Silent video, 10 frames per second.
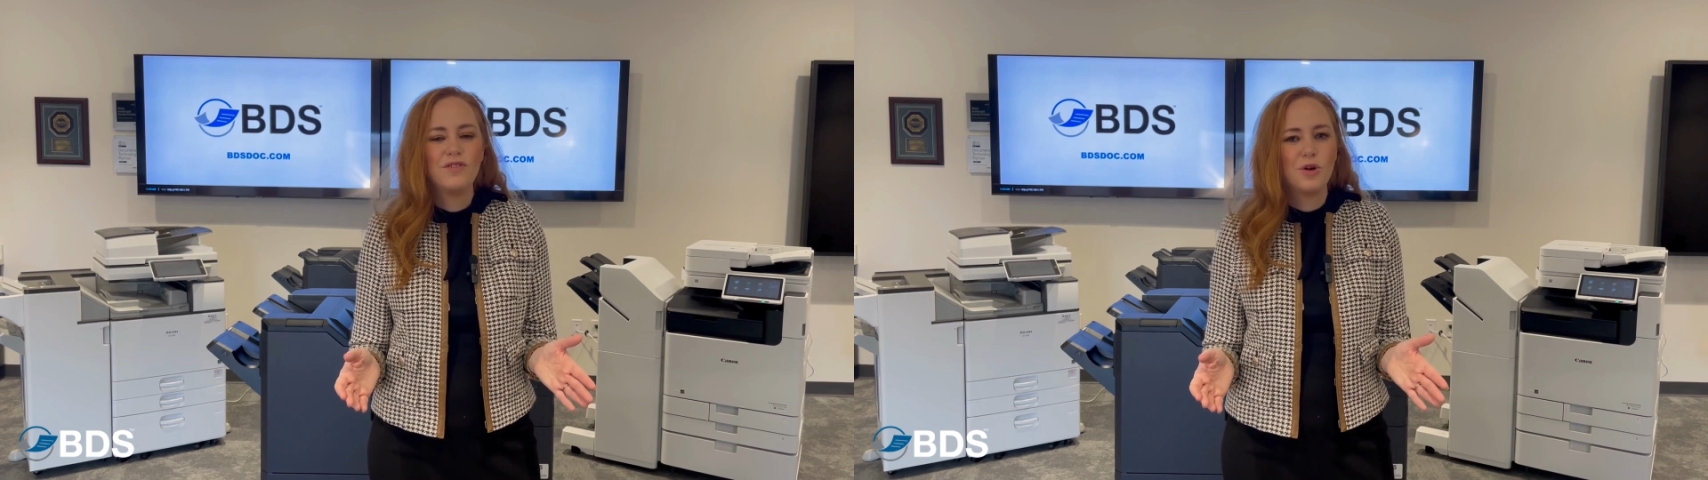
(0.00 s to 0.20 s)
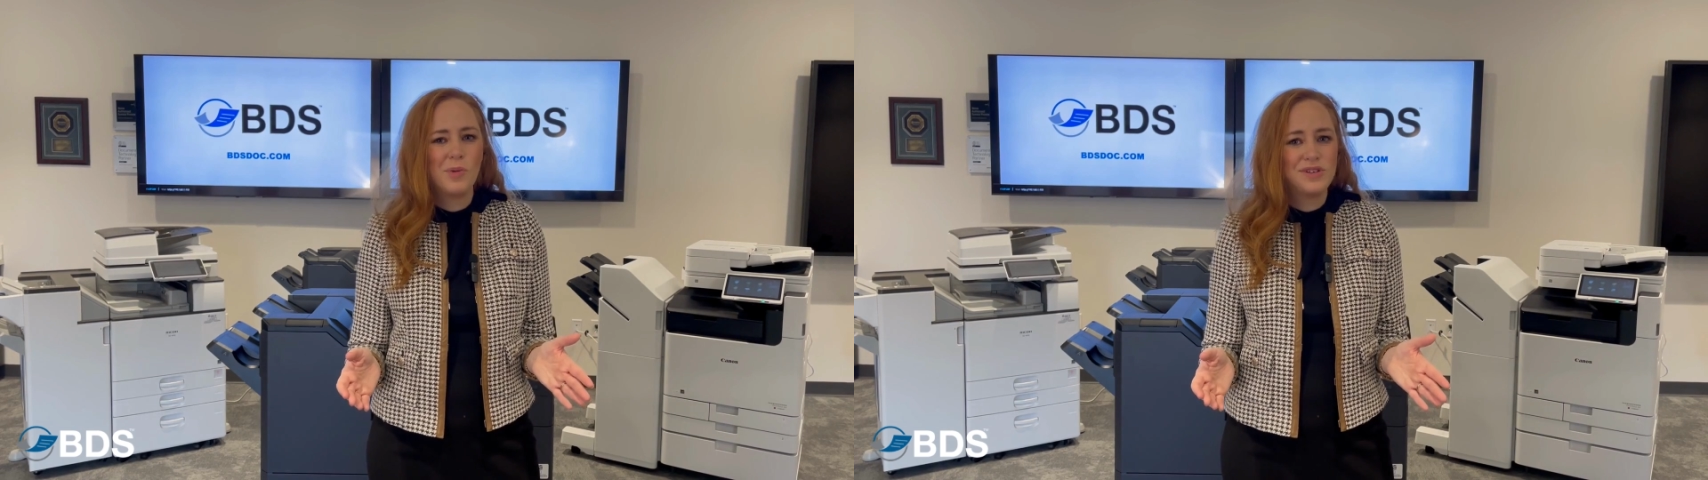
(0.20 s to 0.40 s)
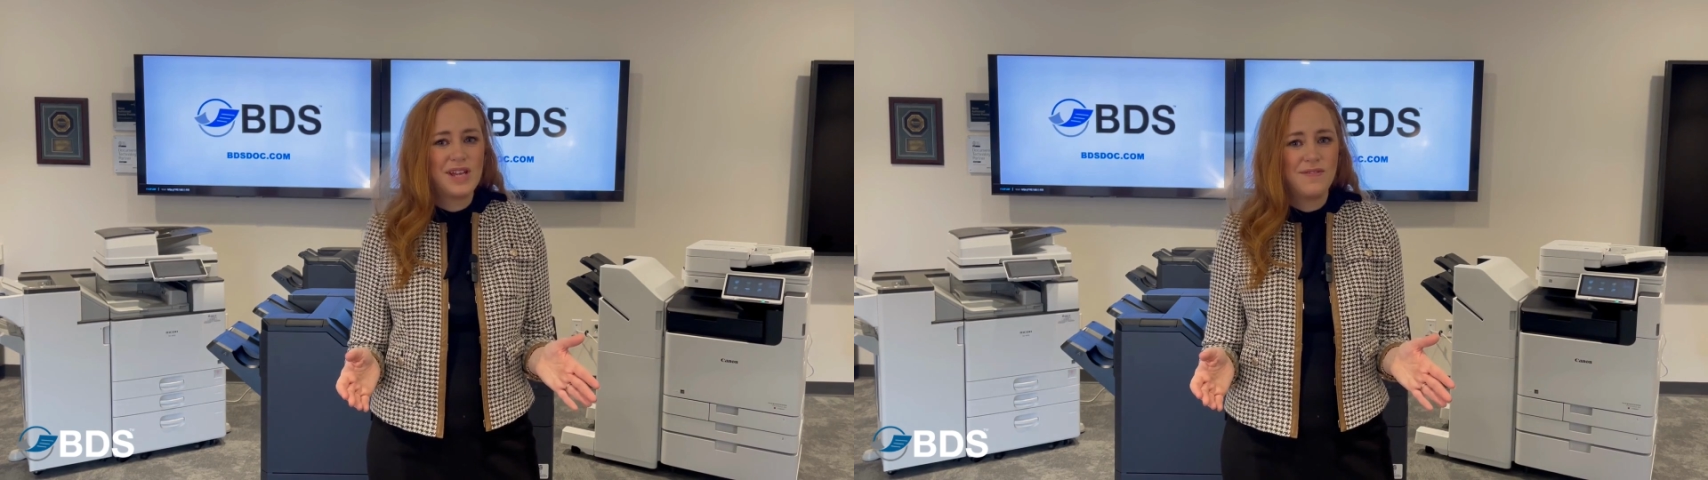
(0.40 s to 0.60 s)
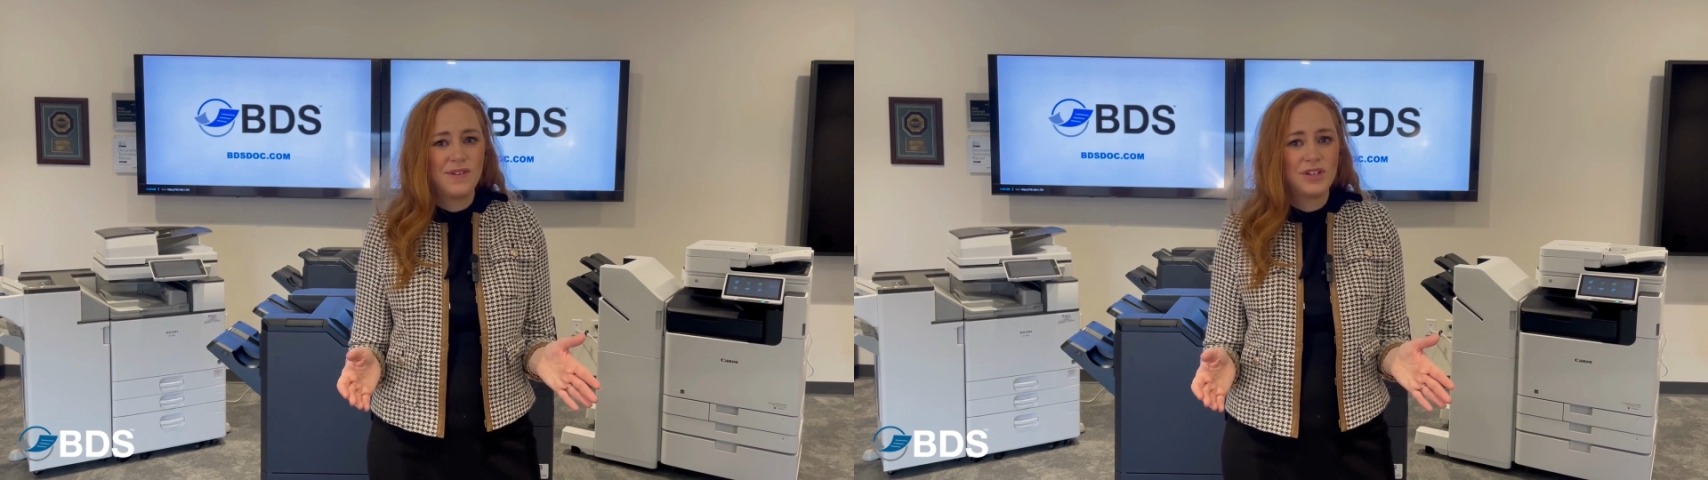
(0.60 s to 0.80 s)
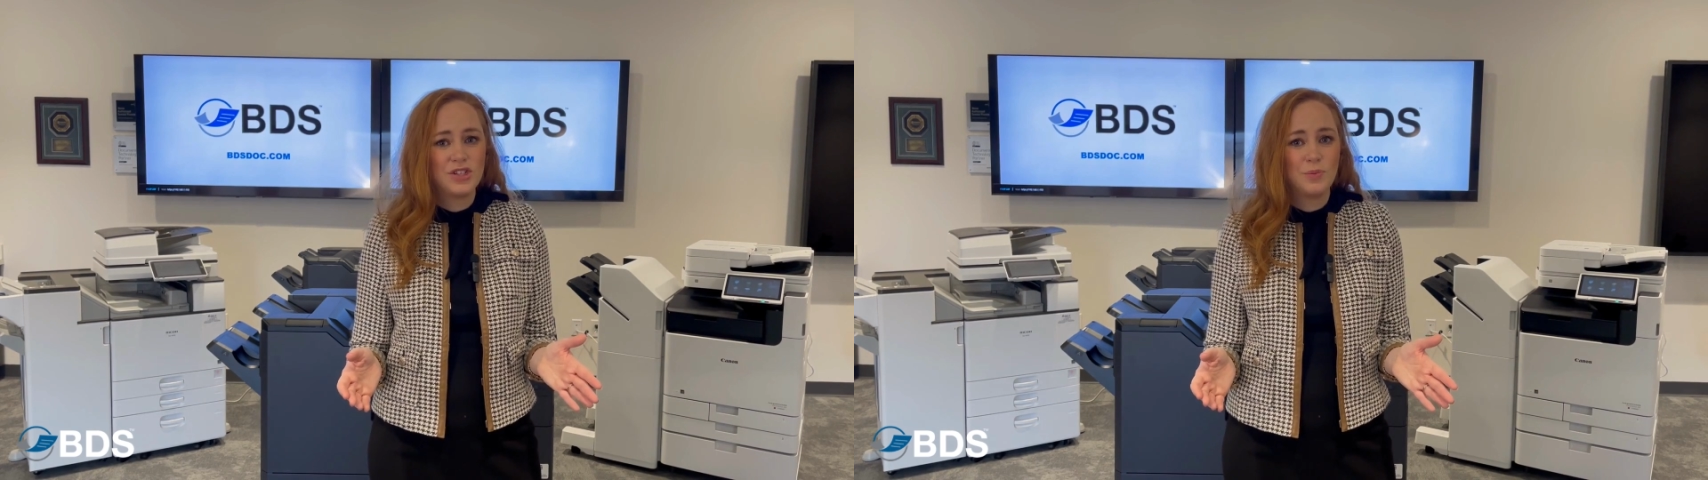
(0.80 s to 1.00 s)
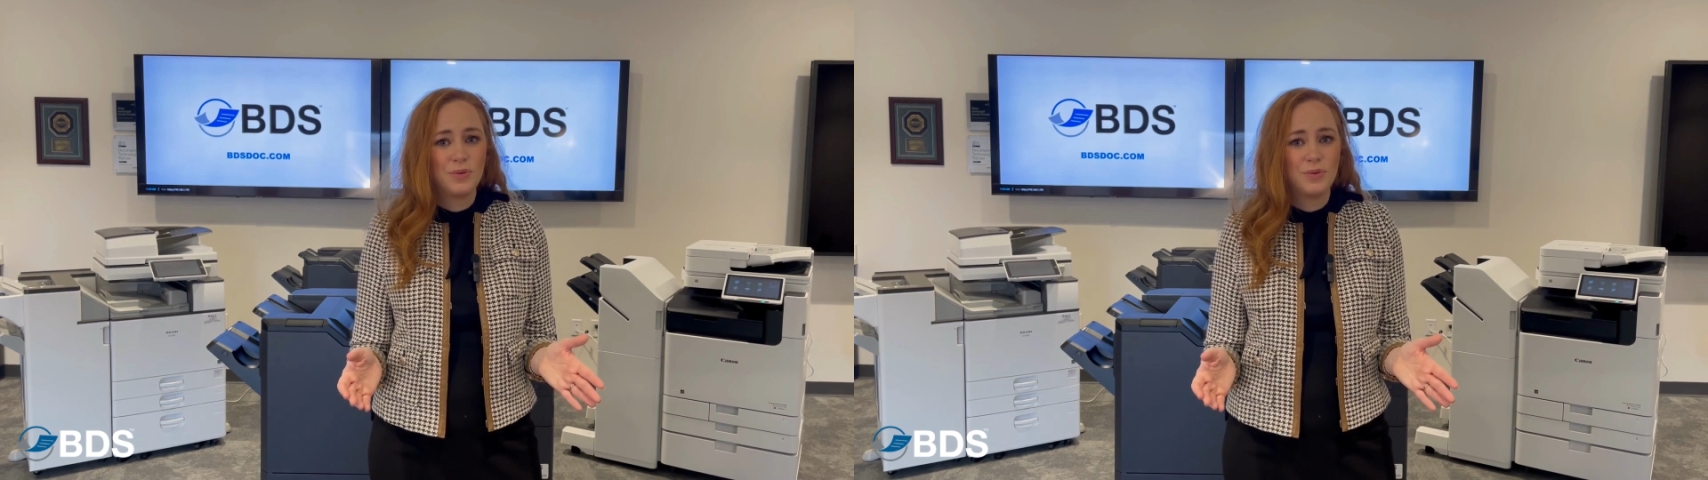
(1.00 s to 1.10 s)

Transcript: your multifunction